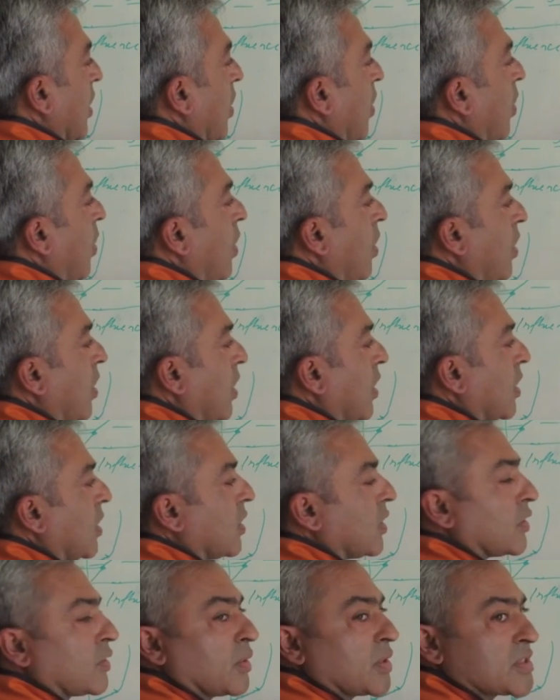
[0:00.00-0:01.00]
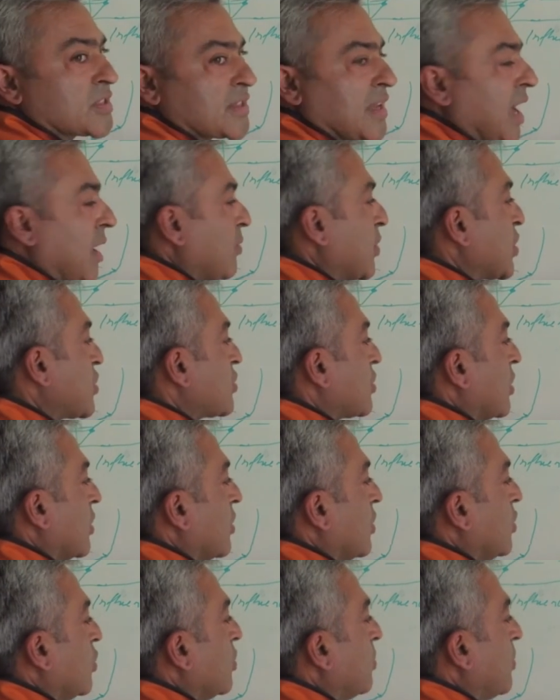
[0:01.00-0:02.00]
or to establish a
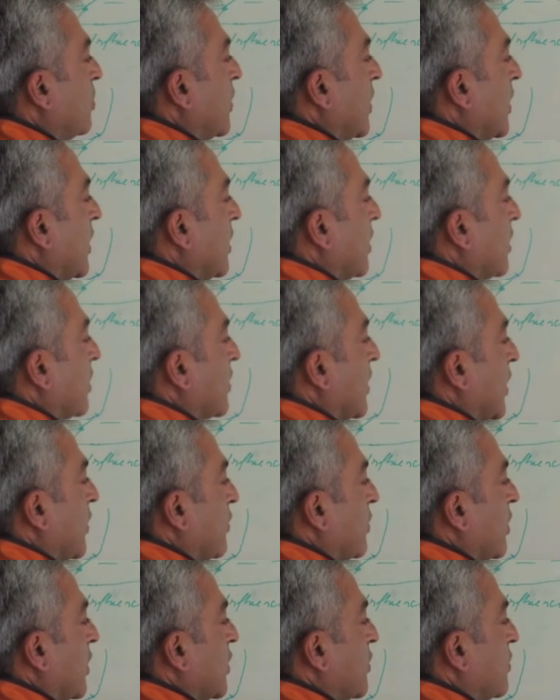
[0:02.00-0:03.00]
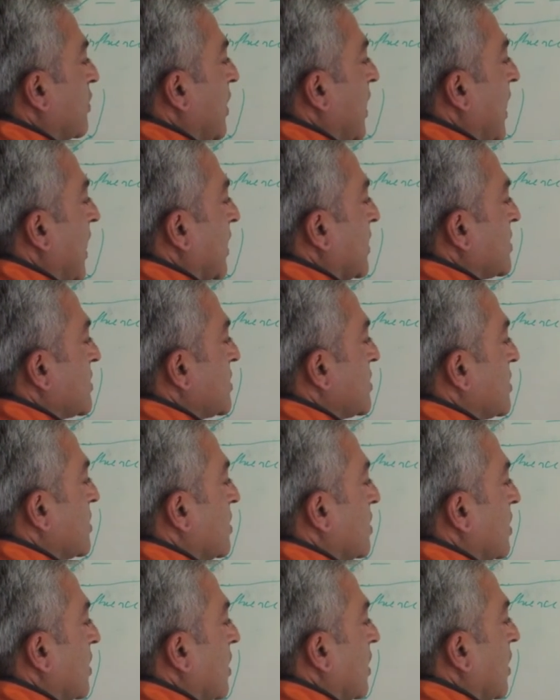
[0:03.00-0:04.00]
new player that really tracks
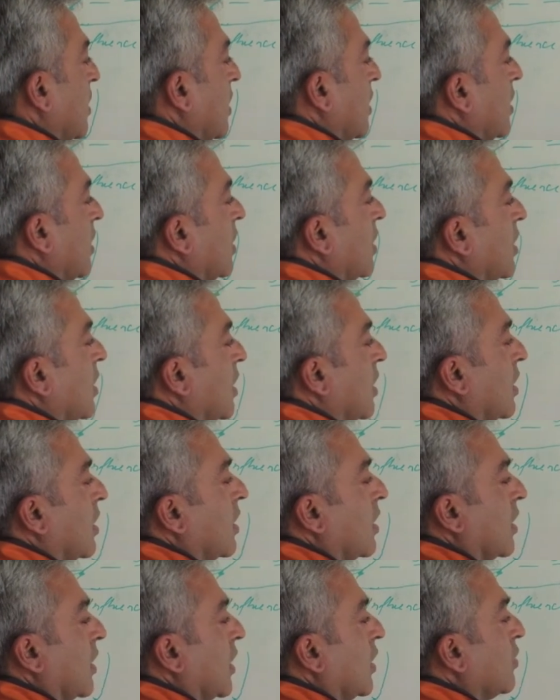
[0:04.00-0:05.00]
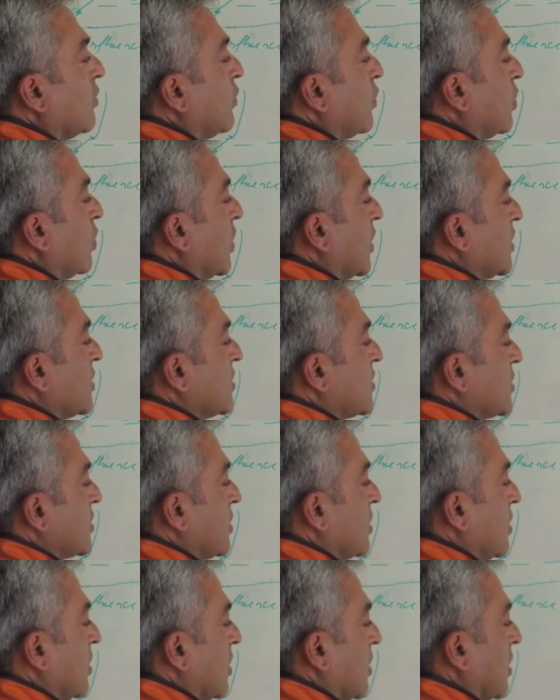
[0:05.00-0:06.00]
influence
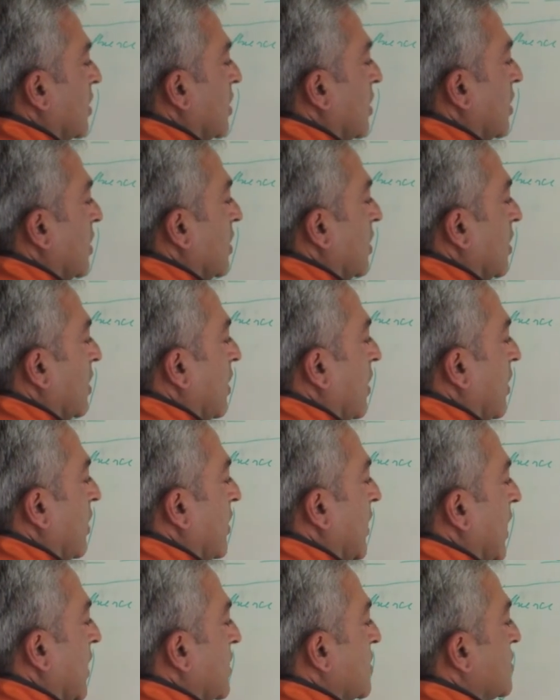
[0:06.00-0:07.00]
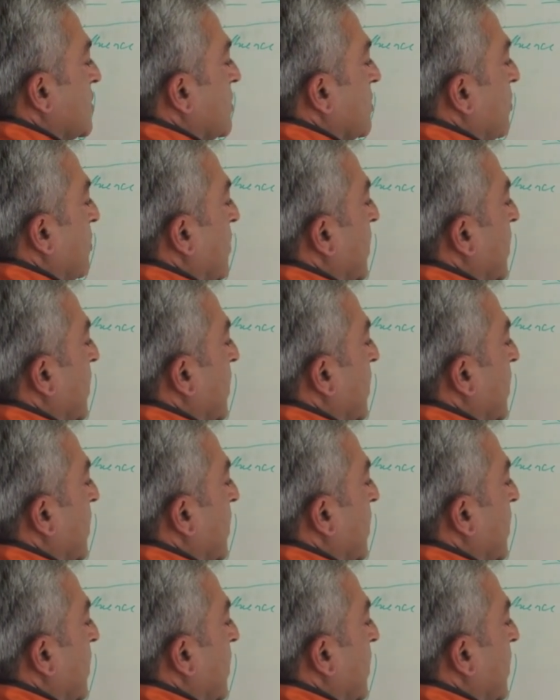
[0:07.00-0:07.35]
that is